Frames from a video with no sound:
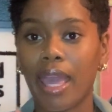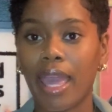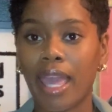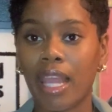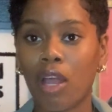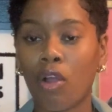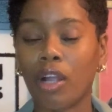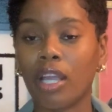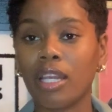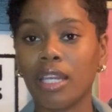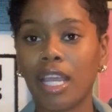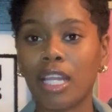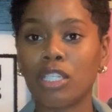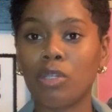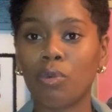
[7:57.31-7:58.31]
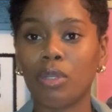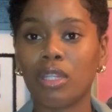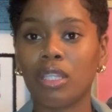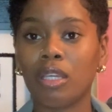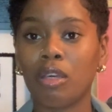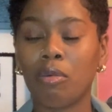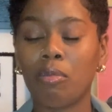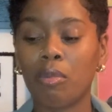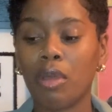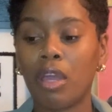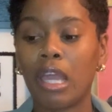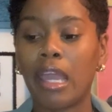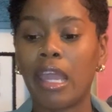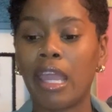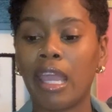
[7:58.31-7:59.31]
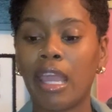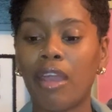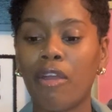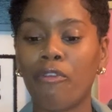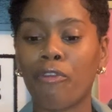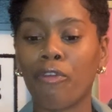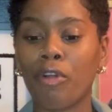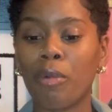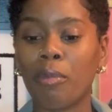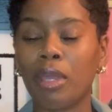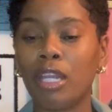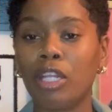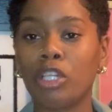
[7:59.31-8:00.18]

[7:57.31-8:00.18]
and are connecting with them from an